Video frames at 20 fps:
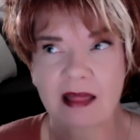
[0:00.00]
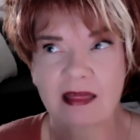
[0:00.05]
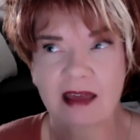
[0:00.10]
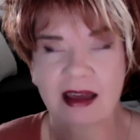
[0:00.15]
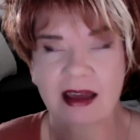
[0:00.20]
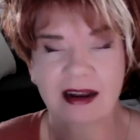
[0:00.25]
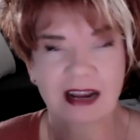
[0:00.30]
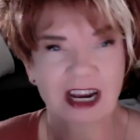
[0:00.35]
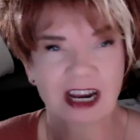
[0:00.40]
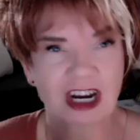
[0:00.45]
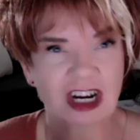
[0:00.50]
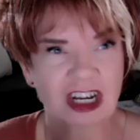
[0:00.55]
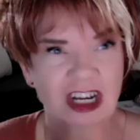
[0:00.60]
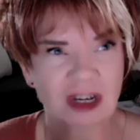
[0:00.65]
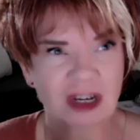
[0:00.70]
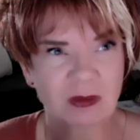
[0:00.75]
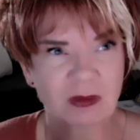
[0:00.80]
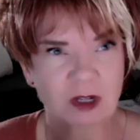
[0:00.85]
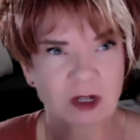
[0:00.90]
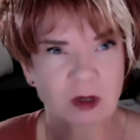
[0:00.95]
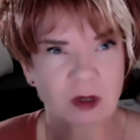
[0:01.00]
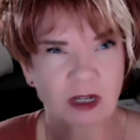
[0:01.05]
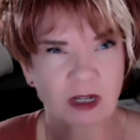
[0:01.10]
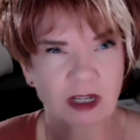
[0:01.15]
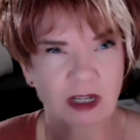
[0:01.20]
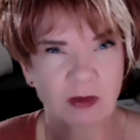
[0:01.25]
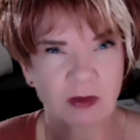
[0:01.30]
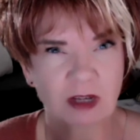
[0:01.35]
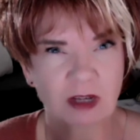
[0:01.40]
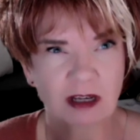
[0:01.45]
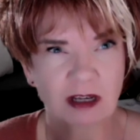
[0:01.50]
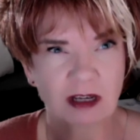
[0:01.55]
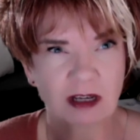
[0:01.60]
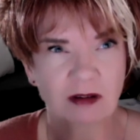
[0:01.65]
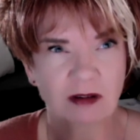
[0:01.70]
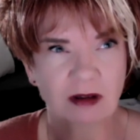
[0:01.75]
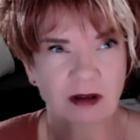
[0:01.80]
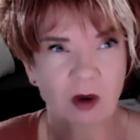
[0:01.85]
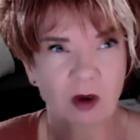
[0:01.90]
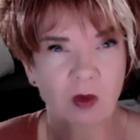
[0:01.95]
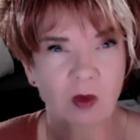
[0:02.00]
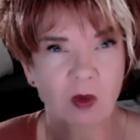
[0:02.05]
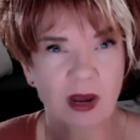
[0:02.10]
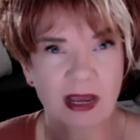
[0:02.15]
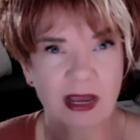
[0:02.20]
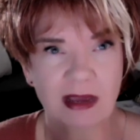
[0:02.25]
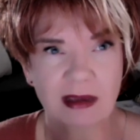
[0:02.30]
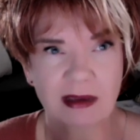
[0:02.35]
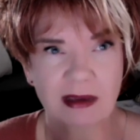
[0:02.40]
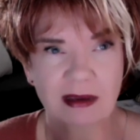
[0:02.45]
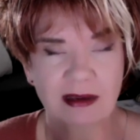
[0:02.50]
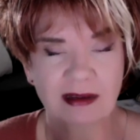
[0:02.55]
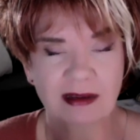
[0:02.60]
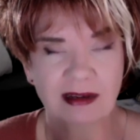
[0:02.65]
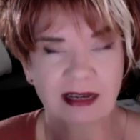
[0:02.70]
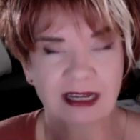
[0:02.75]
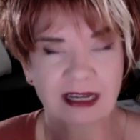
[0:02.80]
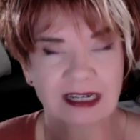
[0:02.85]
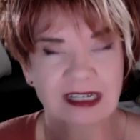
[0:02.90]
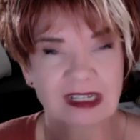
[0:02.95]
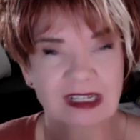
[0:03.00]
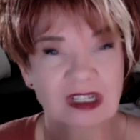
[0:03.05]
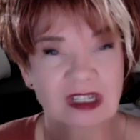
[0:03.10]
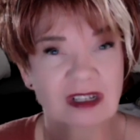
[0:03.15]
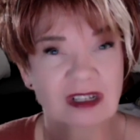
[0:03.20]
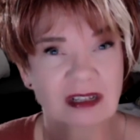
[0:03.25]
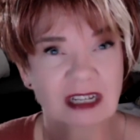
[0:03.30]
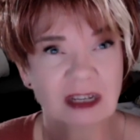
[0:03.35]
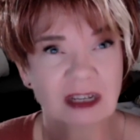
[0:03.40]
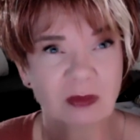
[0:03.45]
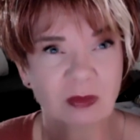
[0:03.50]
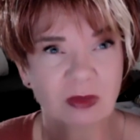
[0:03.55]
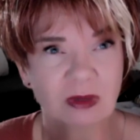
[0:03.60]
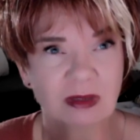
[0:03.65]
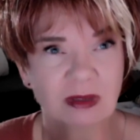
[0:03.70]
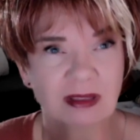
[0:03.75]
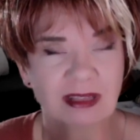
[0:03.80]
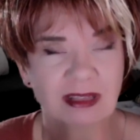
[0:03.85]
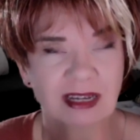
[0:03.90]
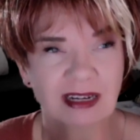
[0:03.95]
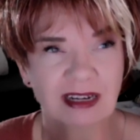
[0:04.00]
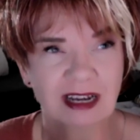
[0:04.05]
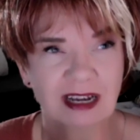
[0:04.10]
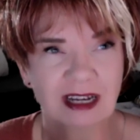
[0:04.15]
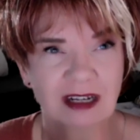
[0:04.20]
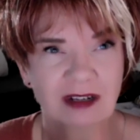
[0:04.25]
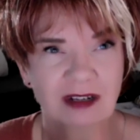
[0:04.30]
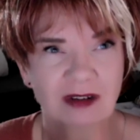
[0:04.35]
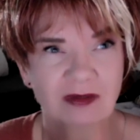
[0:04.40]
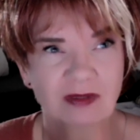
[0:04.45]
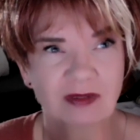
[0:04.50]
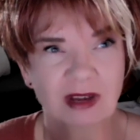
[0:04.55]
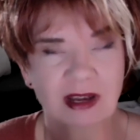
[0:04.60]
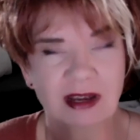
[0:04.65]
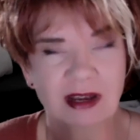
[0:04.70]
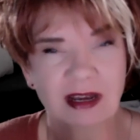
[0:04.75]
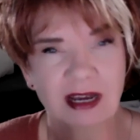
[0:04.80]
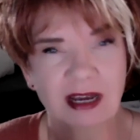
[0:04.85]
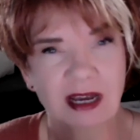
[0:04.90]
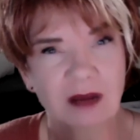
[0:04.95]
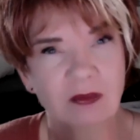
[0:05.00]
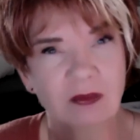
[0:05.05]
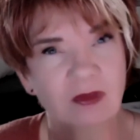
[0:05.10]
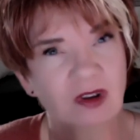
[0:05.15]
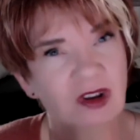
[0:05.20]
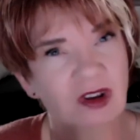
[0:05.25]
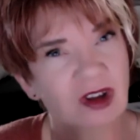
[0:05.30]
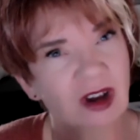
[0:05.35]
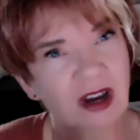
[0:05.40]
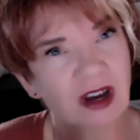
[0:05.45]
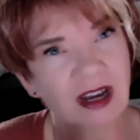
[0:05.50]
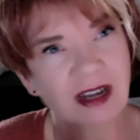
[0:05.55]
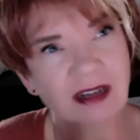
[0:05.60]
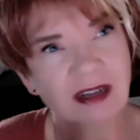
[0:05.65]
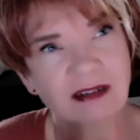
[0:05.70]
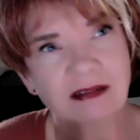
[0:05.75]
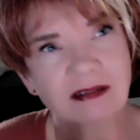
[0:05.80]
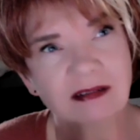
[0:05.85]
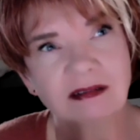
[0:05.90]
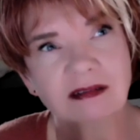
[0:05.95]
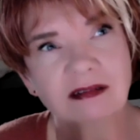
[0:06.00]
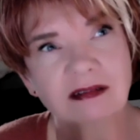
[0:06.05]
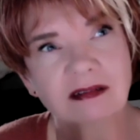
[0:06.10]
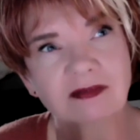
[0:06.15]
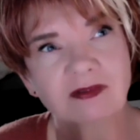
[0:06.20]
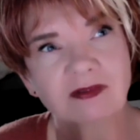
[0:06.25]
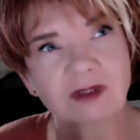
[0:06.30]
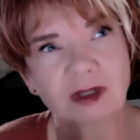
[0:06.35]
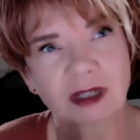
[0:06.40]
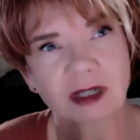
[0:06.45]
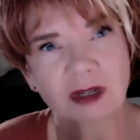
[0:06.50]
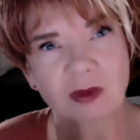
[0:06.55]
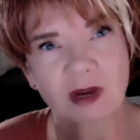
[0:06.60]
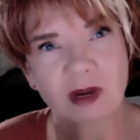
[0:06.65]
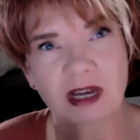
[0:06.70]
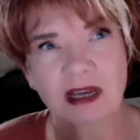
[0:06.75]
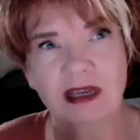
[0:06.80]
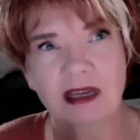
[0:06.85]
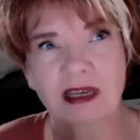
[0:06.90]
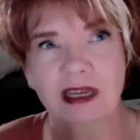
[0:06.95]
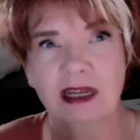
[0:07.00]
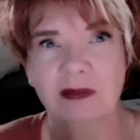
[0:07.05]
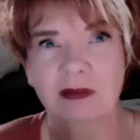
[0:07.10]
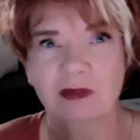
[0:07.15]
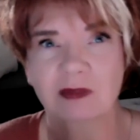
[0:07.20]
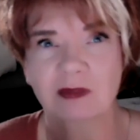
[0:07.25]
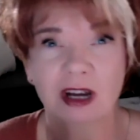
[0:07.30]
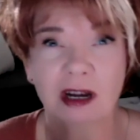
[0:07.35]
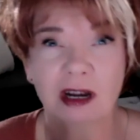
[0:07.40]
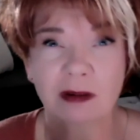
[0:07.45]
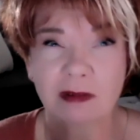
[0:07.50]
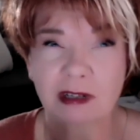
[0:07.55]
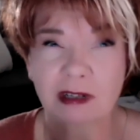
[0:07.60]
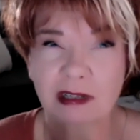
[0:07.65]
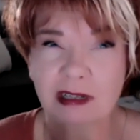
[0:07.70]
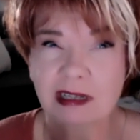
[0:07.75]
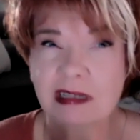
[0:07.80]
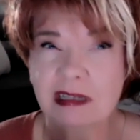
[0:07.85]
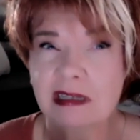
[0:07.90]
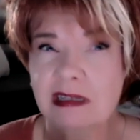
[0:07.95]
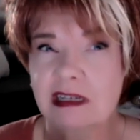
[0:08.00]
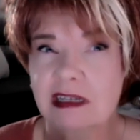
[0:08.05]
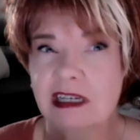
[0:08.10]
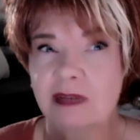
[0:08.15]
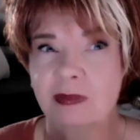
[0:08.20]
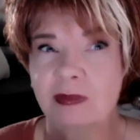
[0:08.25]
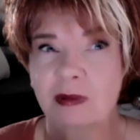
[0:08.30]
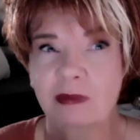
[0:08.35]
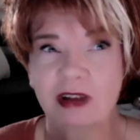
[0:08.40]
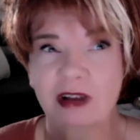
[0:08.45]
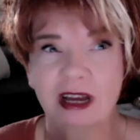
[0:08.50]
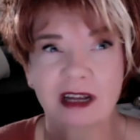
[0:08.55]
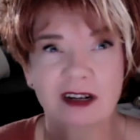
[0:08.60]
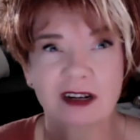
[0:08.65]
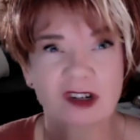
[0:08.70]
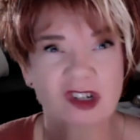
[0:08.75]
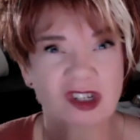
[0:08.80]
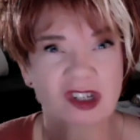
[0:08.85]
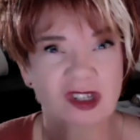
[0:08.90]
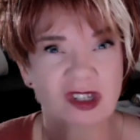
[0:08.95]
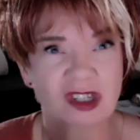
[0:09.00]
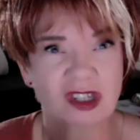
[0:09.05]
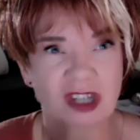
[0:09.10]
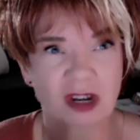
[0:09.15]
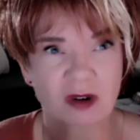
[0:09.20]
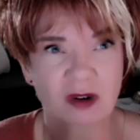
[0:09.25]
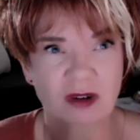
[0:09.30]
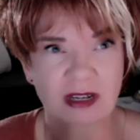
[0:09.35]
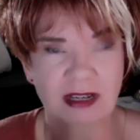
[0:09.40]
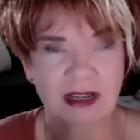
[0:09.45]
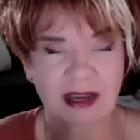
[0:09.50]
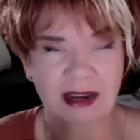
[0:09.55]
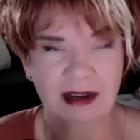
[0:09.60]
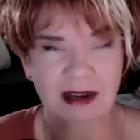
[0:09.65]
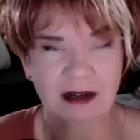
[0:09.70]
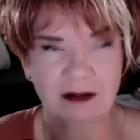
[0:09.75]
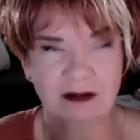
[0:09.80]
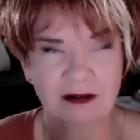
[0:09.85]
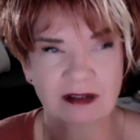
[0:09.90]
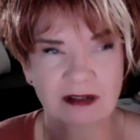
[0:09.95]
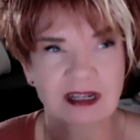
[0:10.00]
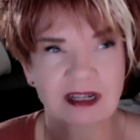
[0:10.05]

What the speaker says: area between being awake and asleep, that kind of, I'm not fully awake and I'm not really asleep. I'm kind of just zoning out.